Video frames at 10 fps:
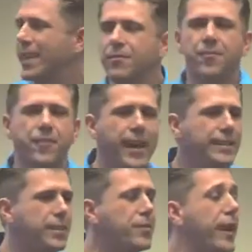
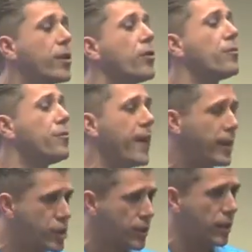invasive than
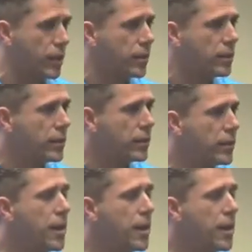conventional